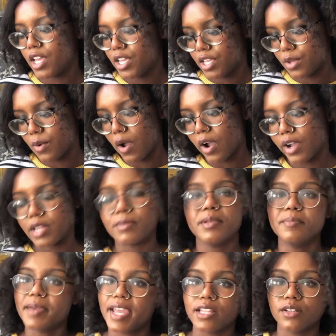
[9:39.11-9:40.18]
you are going to be
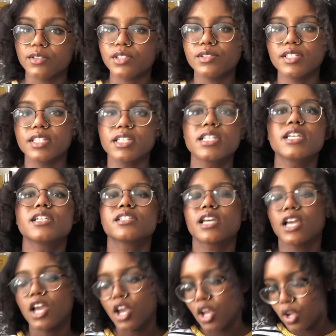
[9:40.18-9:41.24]
paying those utilities like
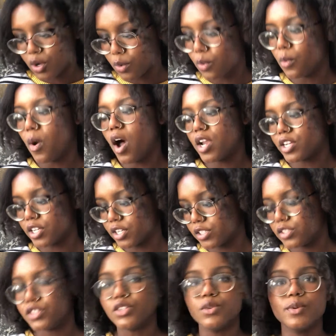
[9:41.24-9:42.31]
your water,
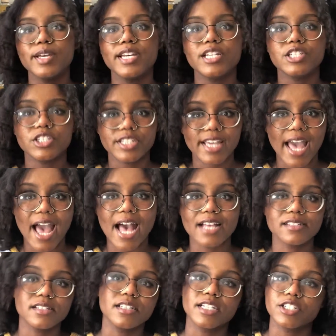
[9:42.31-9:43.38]
sewage,
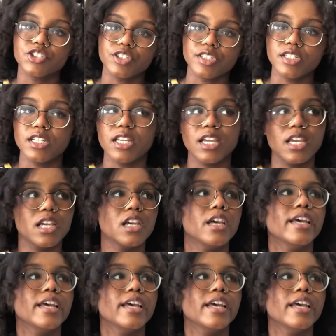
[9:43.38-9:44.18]
gas, electricity,